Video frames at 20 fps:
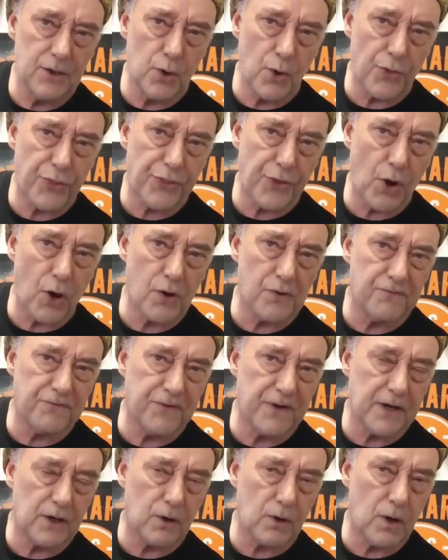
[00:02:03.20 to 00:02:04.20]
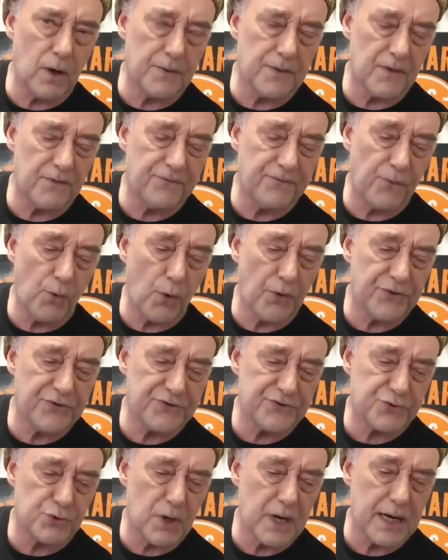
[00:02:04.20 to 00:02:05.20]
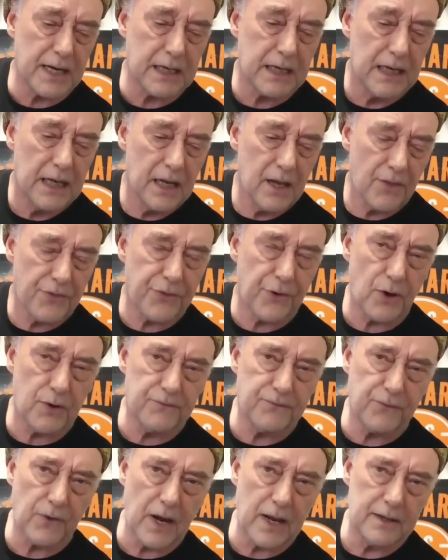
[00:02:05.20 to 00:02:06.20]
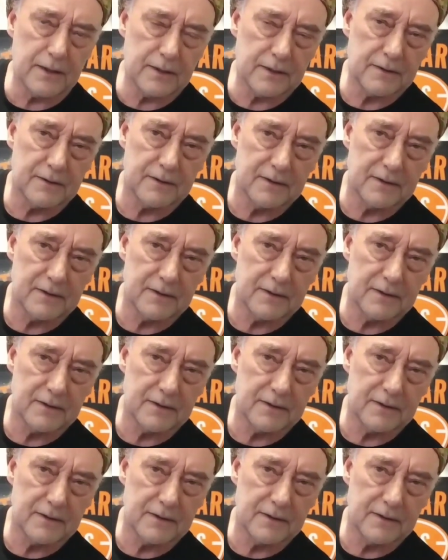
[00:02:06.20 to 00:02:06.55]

and your 3rd finger on the 4th string, 3rd fret.